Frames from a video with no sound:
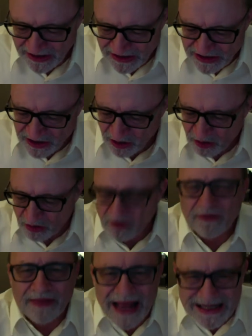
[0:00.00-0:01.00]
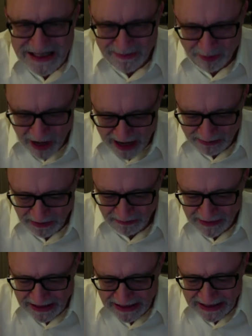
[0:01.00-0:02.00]
So that's a
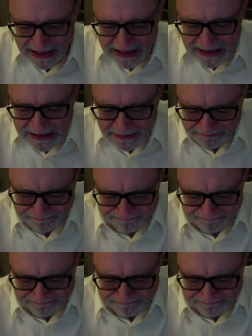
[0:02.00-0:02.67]
problem.